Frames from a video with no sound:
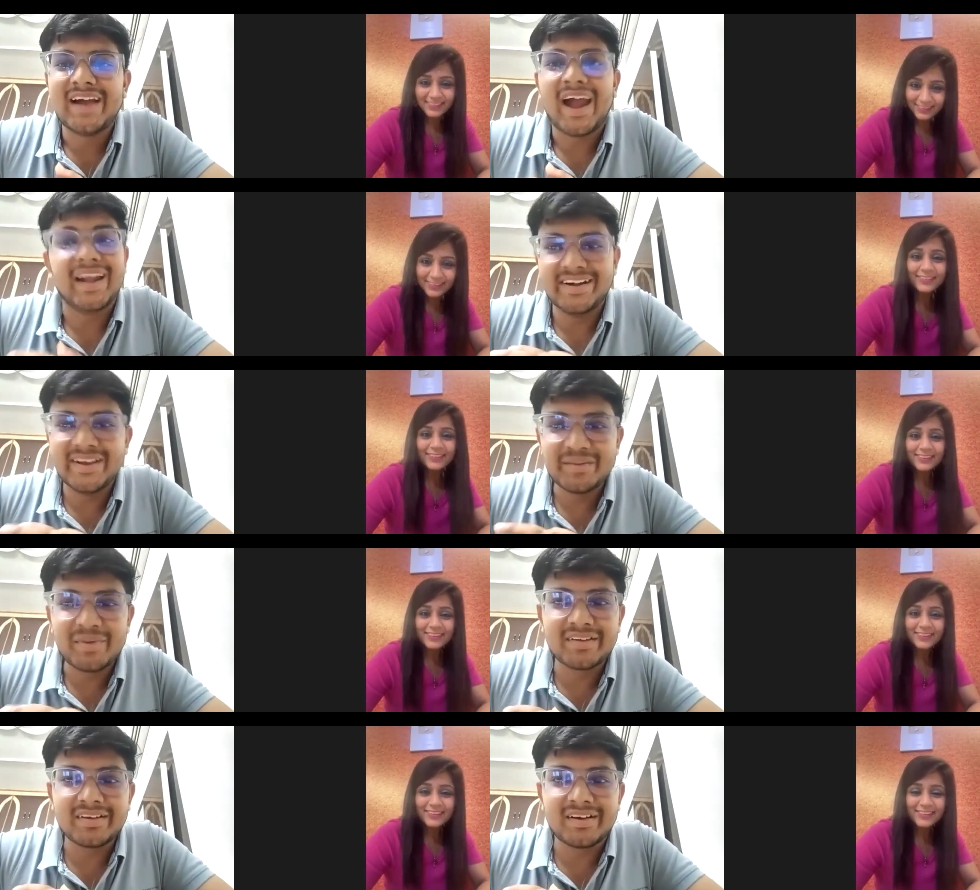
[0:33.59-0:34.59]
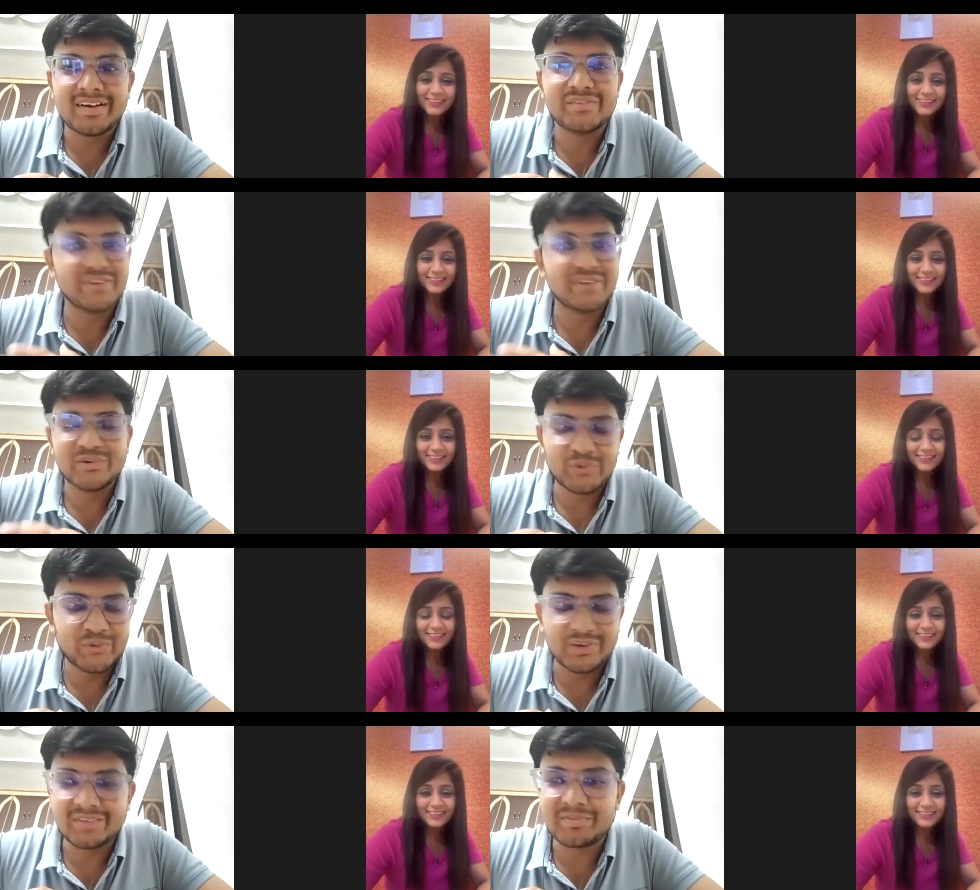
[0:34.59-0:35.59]
Speaker 1: I did in my uh, one or
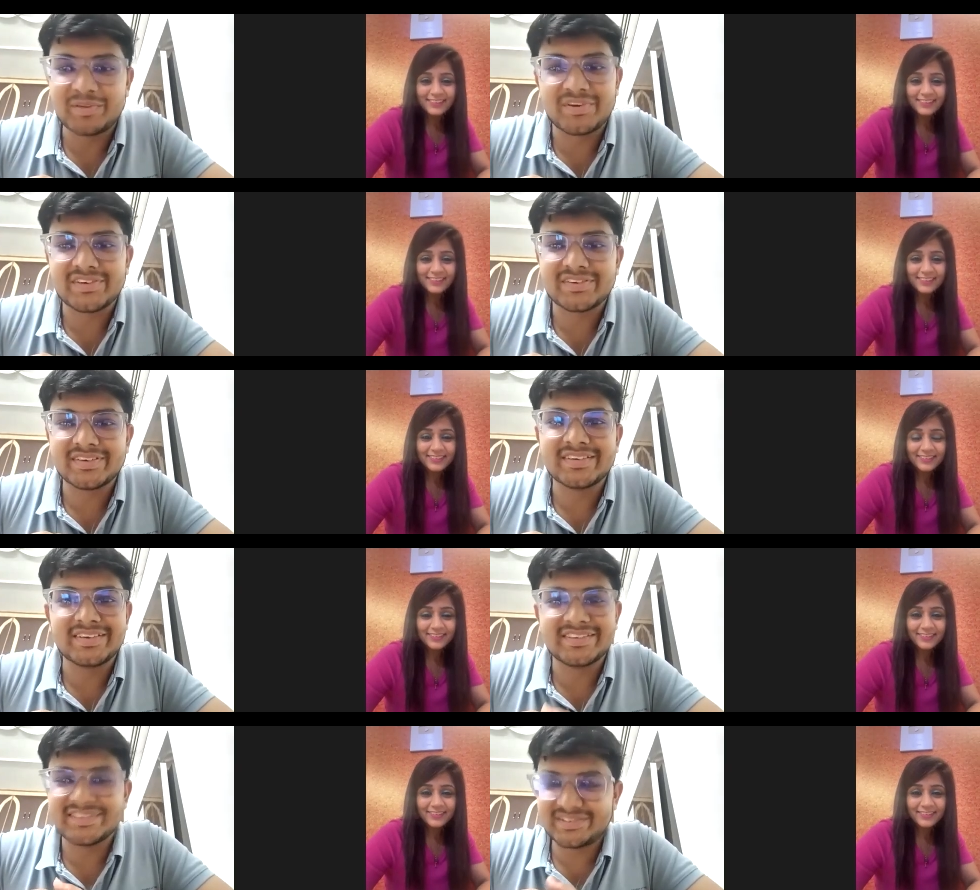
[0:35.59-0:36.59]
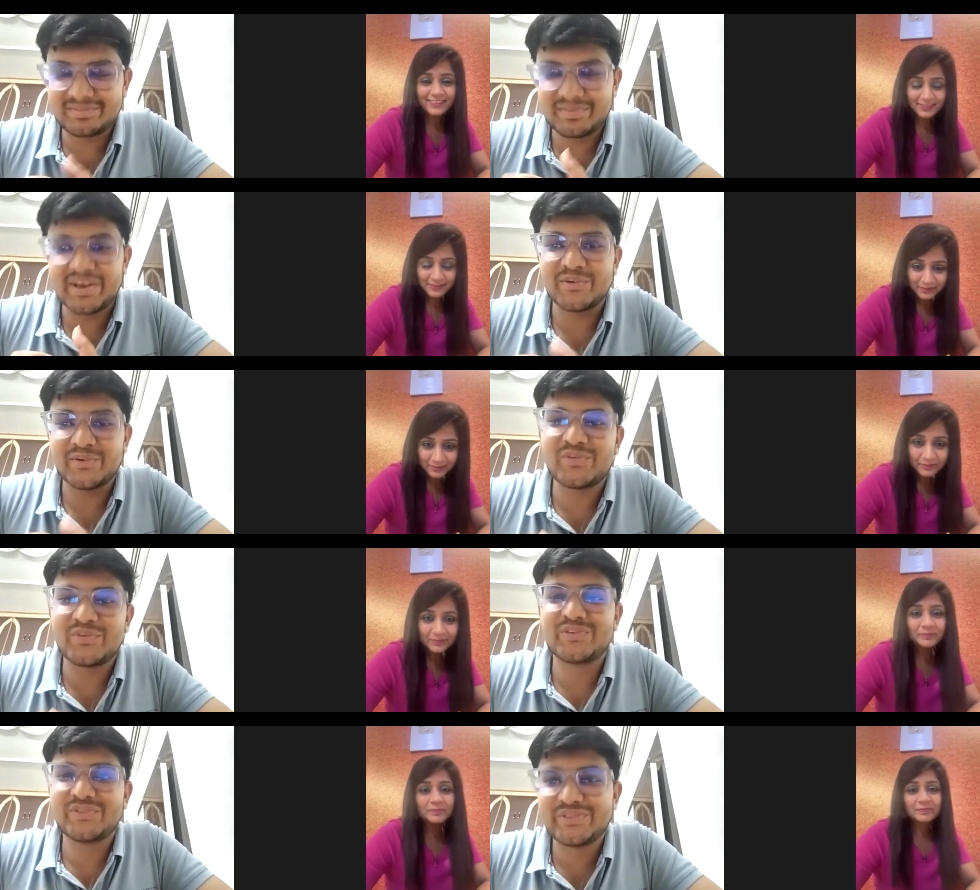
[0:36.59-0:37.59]
two years preparation, it just paid off.
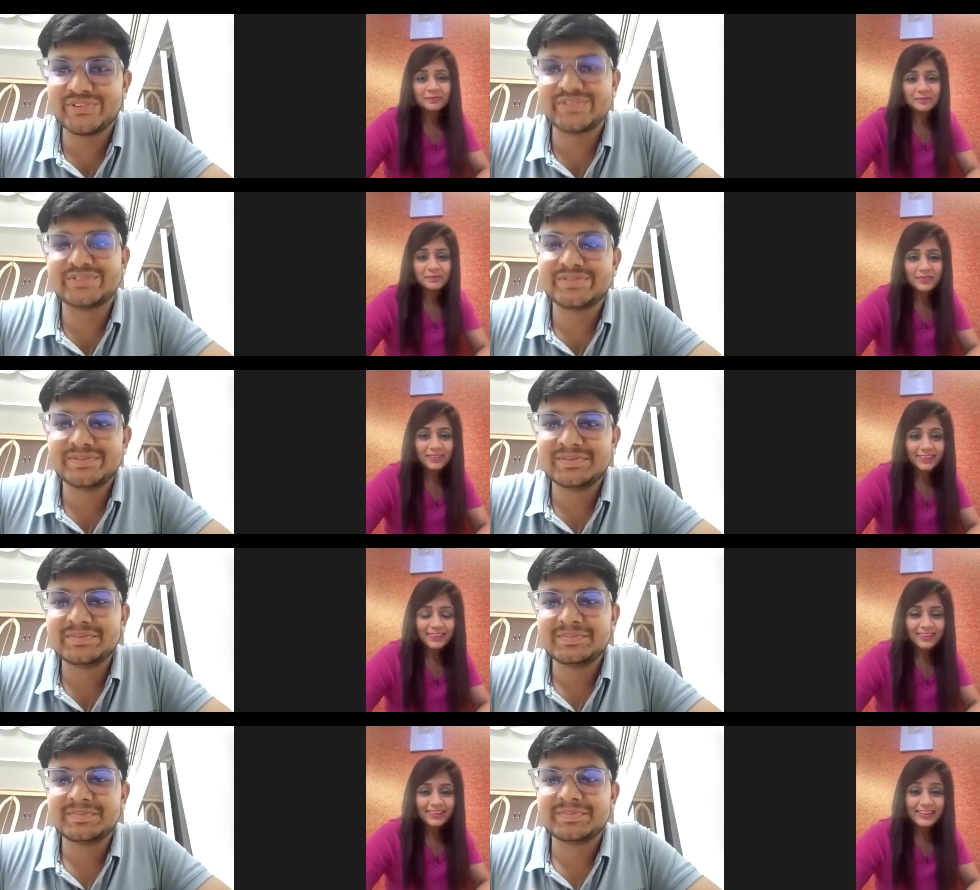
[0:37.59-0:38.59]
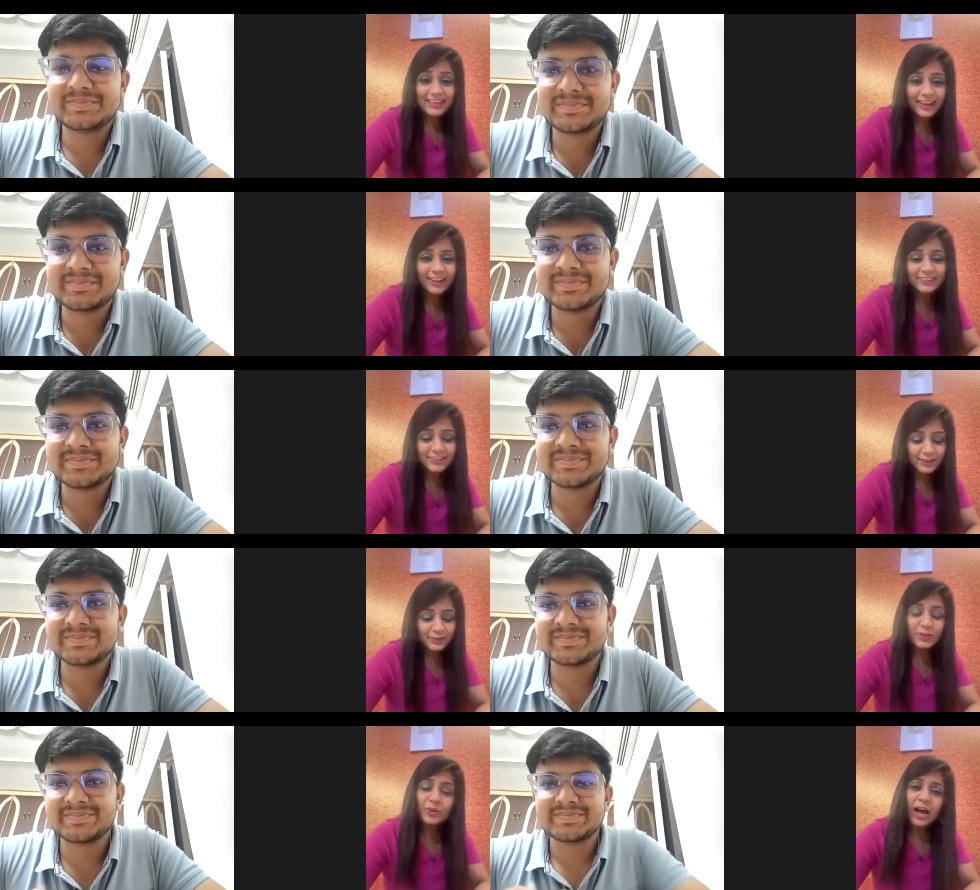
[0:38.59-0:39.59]
Speaker 2: Yes.
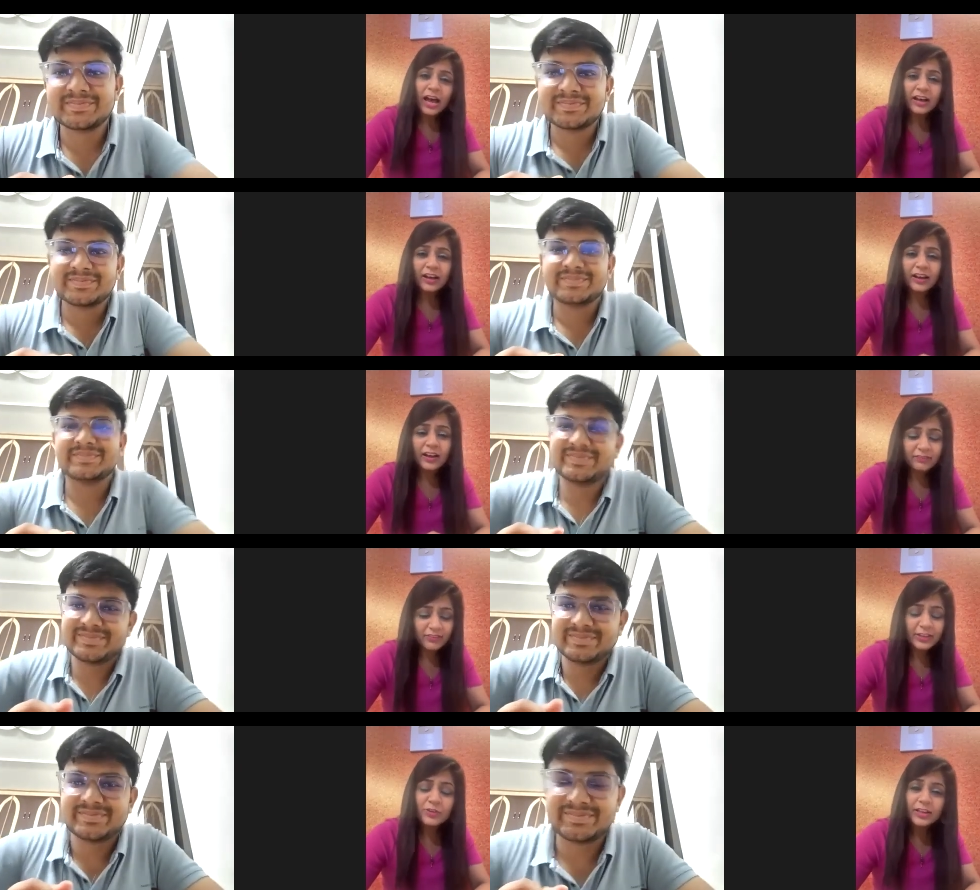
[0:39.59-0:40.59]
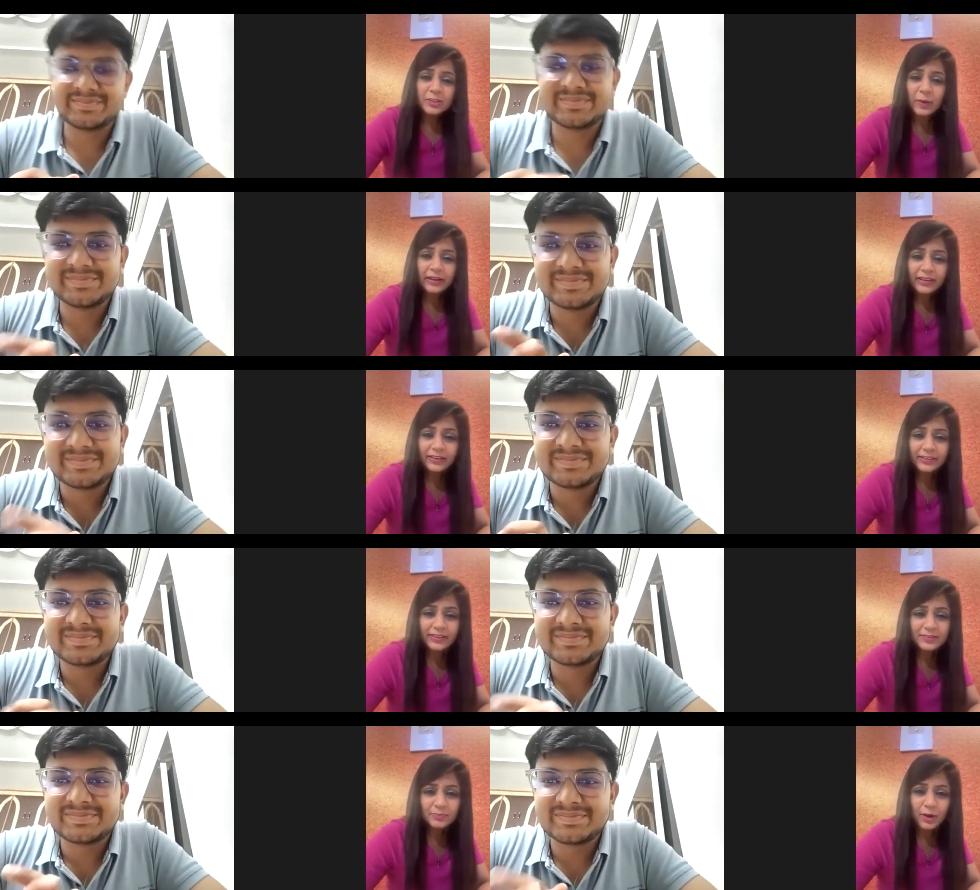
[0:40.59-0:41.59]
So, uh, were you expecting
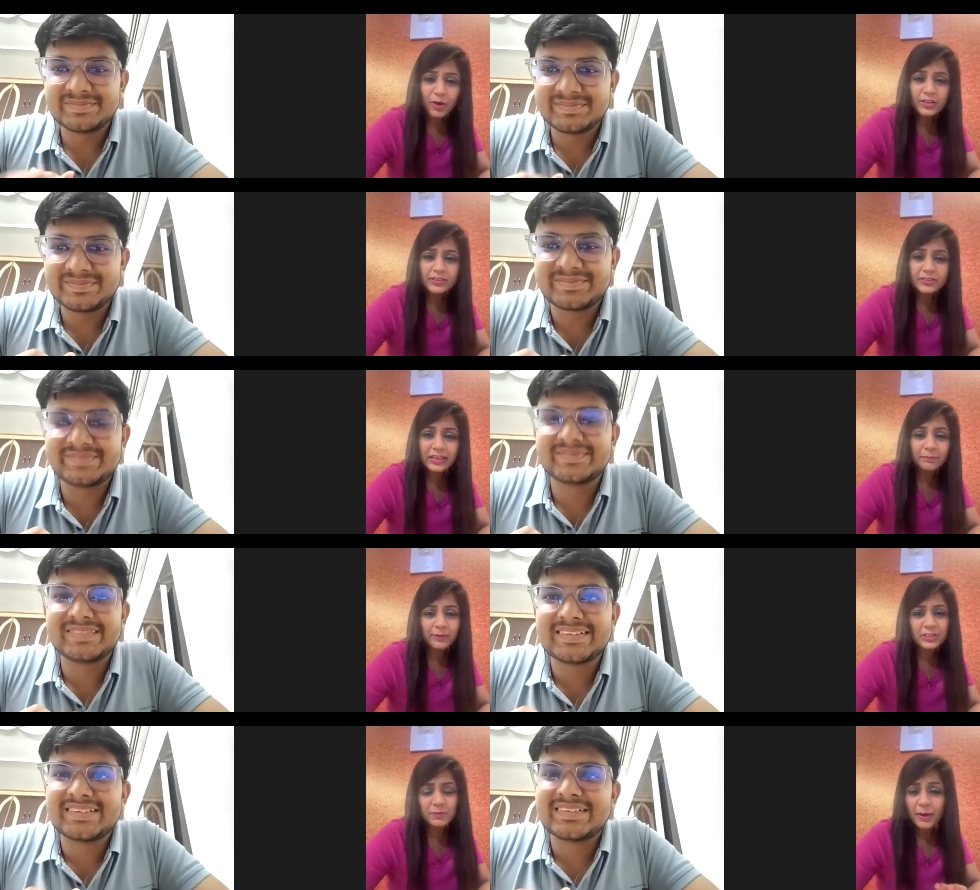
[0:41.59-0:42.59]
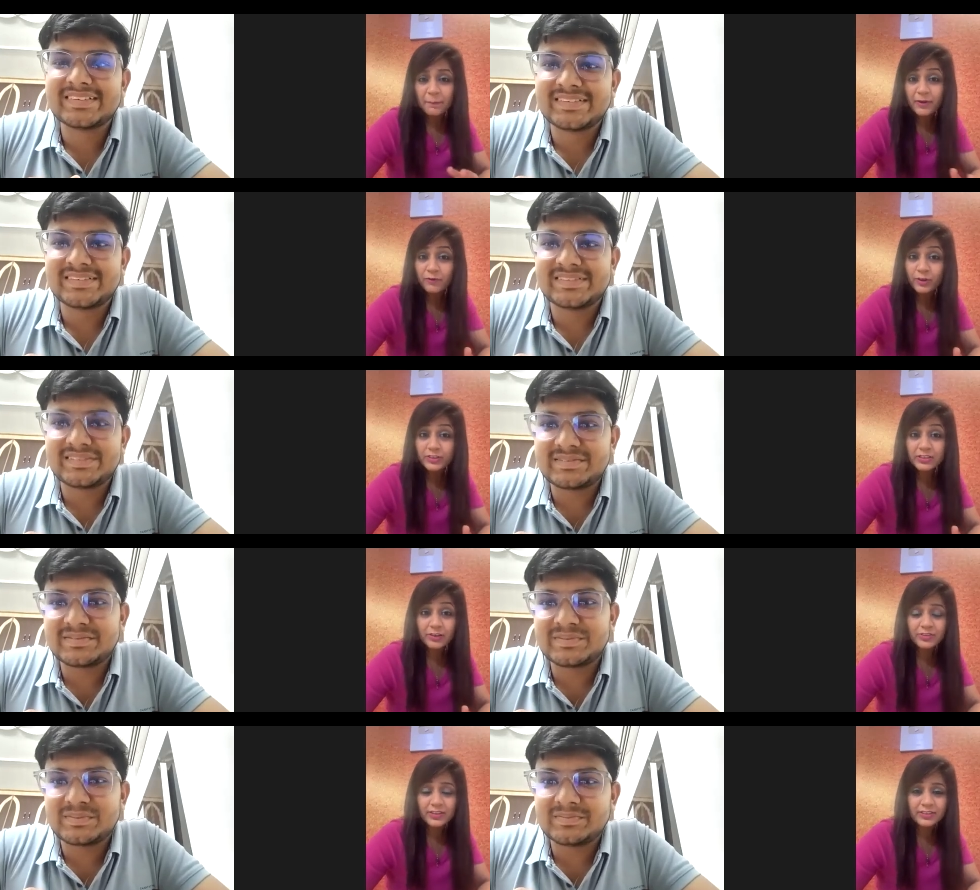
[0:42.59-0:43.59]
this? Because NEET P G paper was tough